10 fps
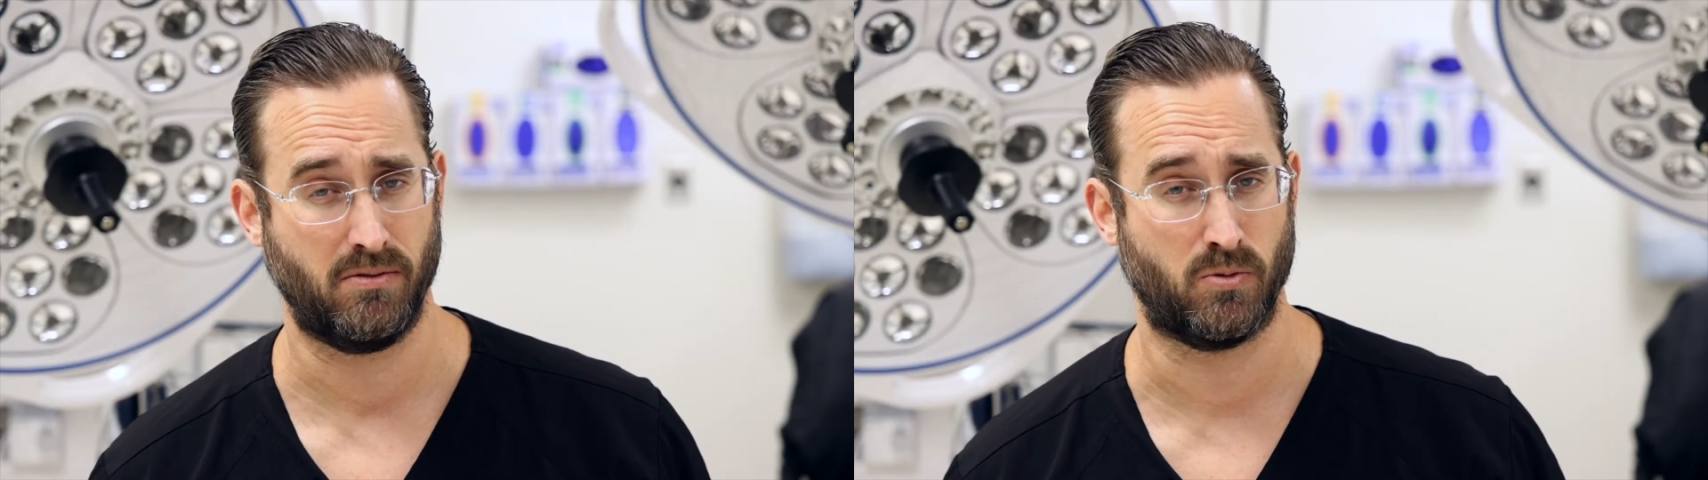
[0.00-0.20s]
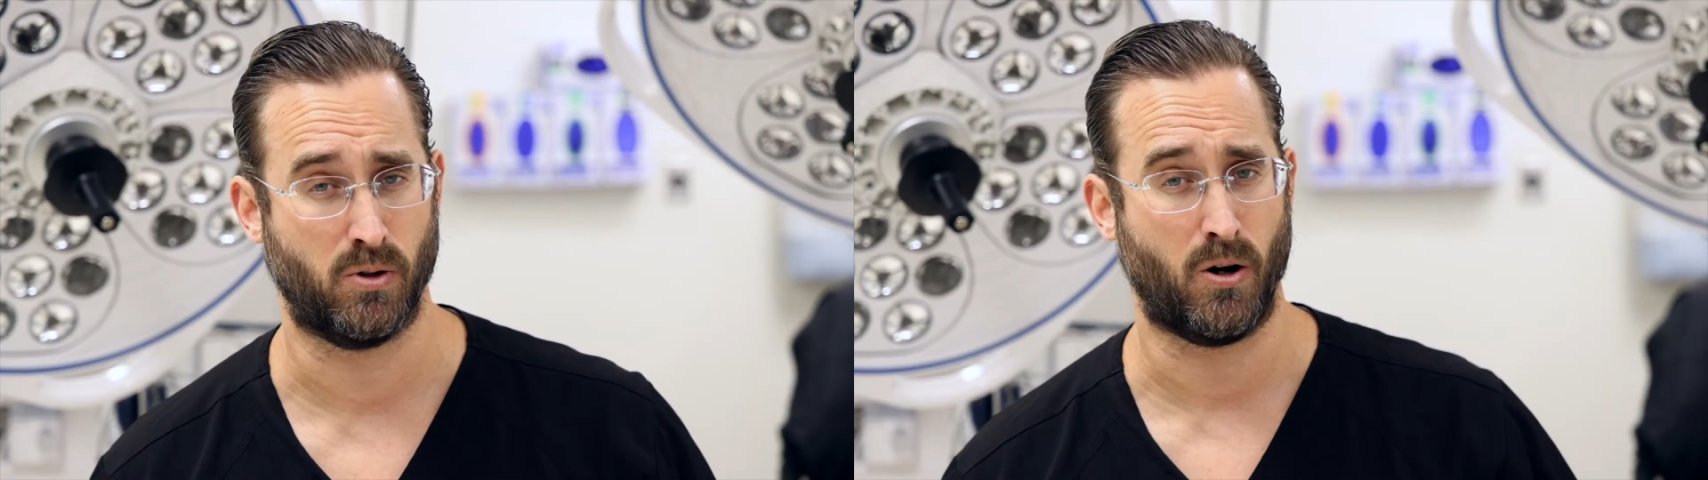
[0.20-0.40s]

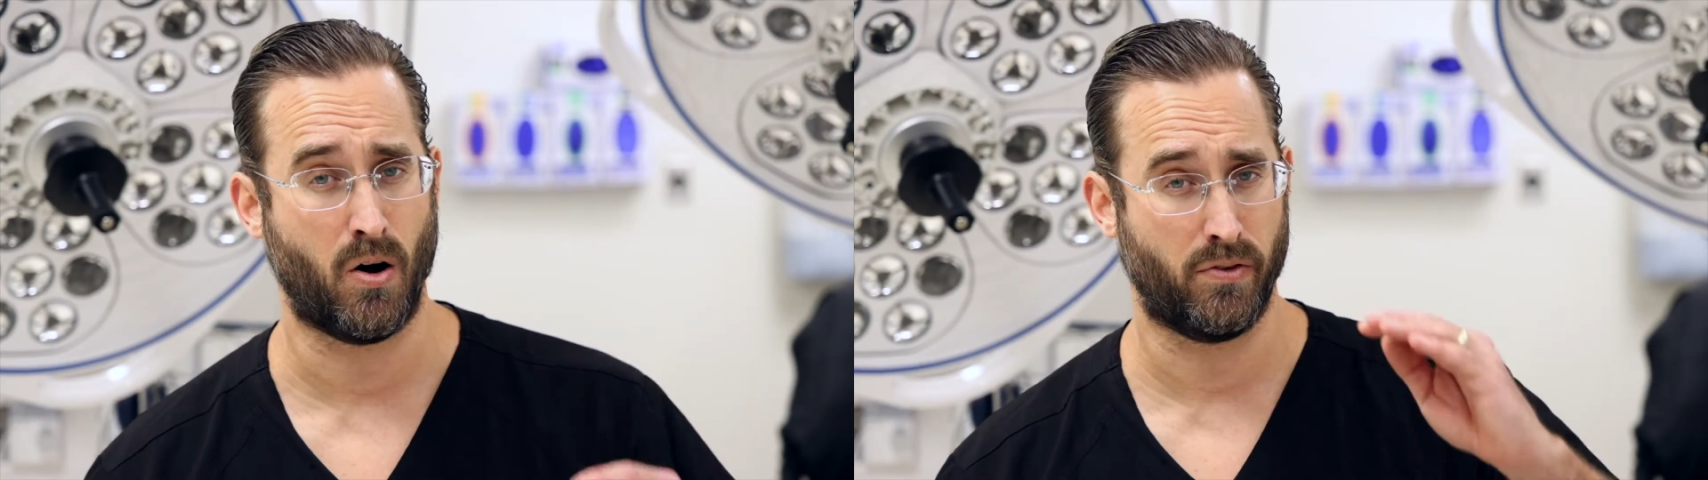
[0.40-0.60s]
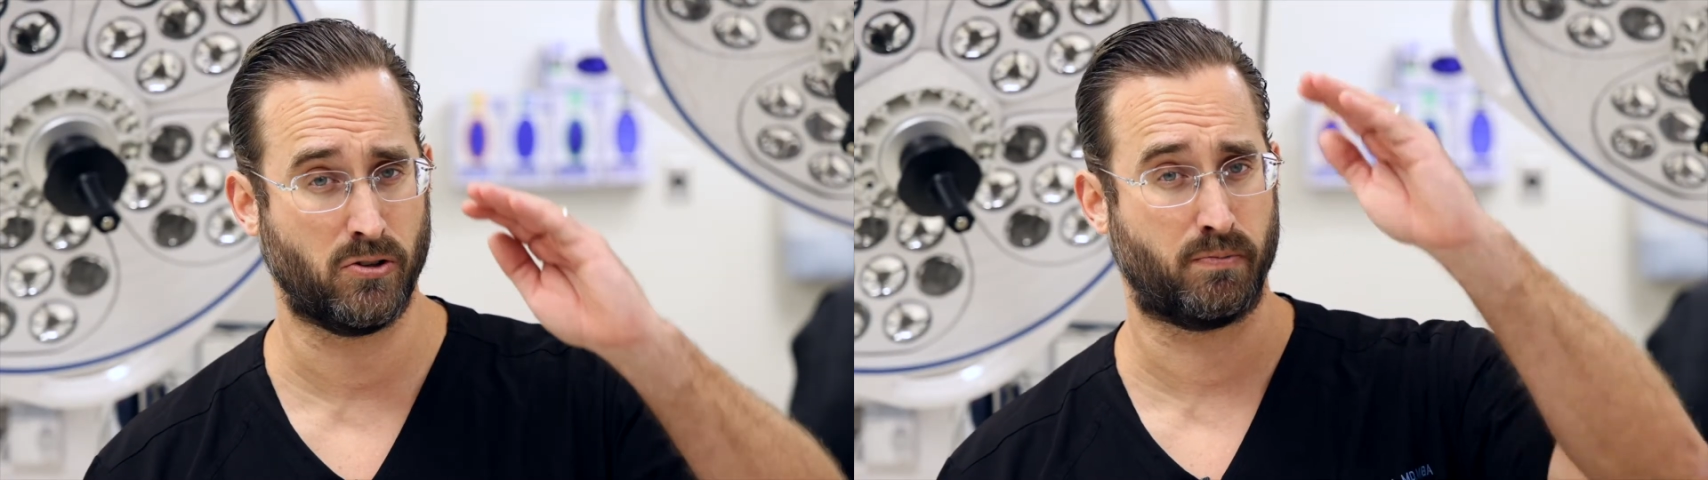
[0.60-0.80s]
to where
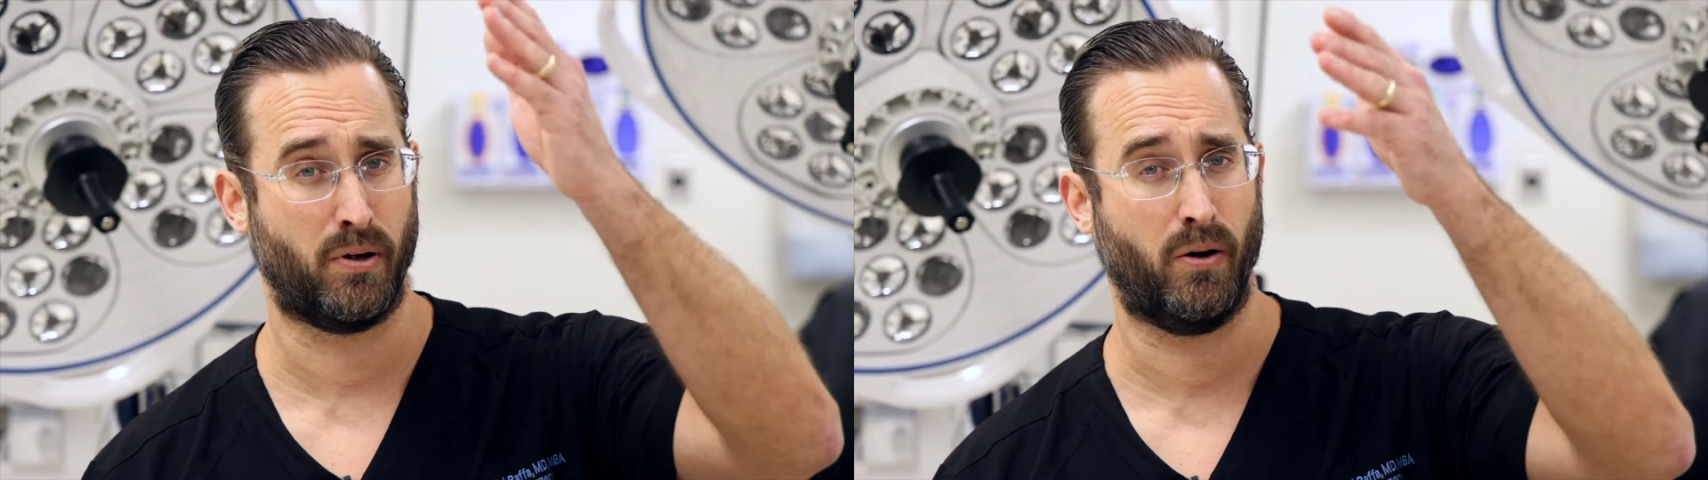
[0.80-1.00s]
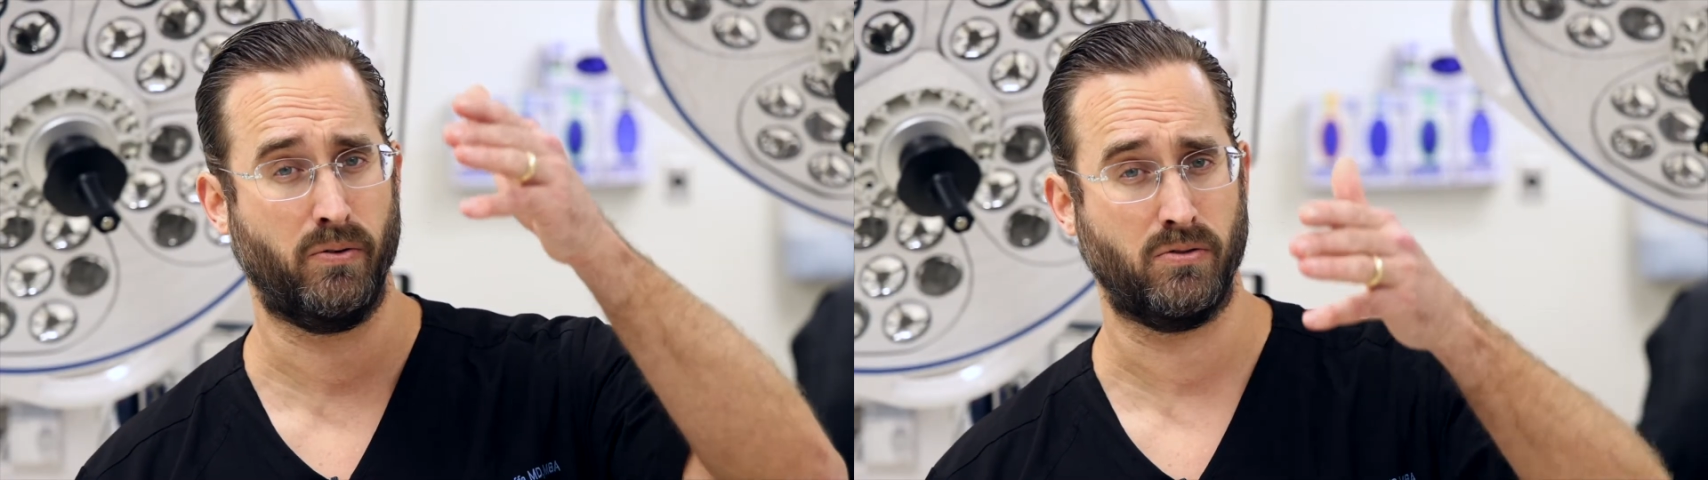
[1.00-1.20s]
all those
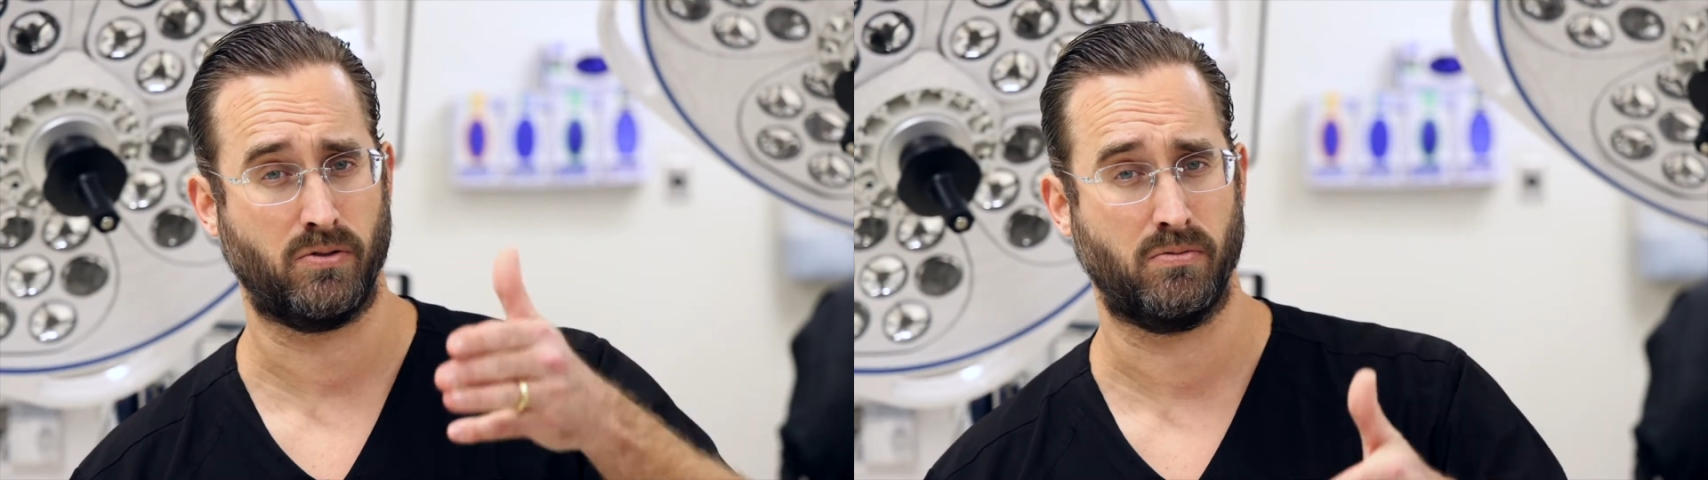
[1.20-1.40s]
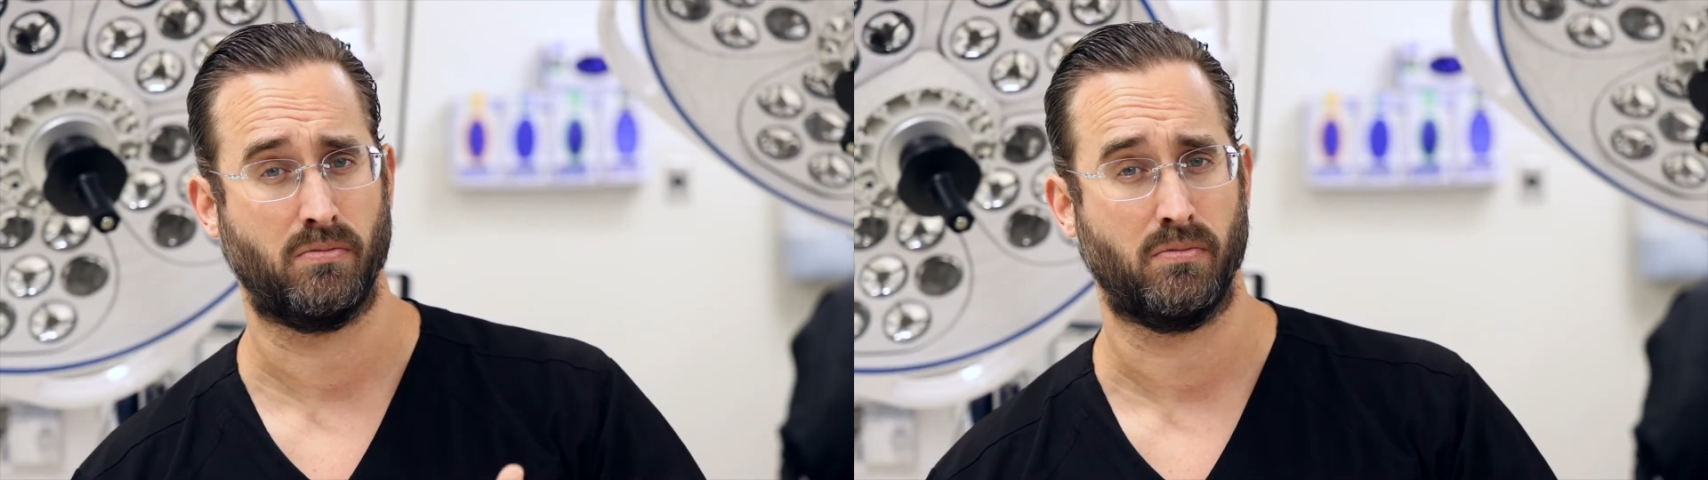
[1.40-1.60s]
bones